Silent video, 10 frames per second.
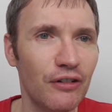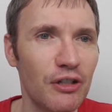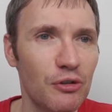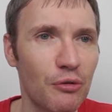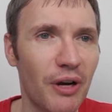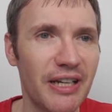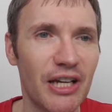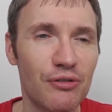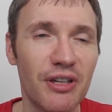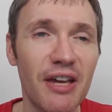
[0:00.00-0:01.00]
these were quite
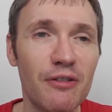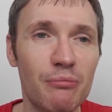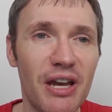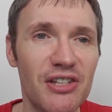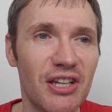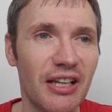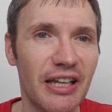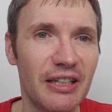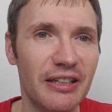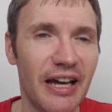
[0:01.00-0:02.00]
nice. So I gave them
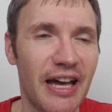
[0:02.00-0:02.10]
basically,